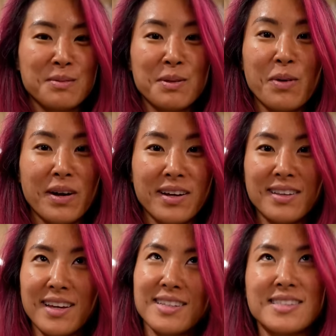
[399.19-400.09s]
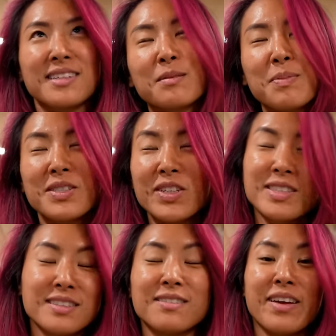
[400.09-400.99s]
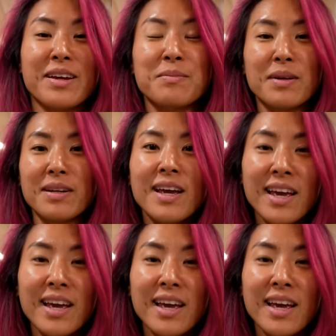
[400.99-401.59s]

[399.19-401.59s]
be wearing like silk PJs in a van, but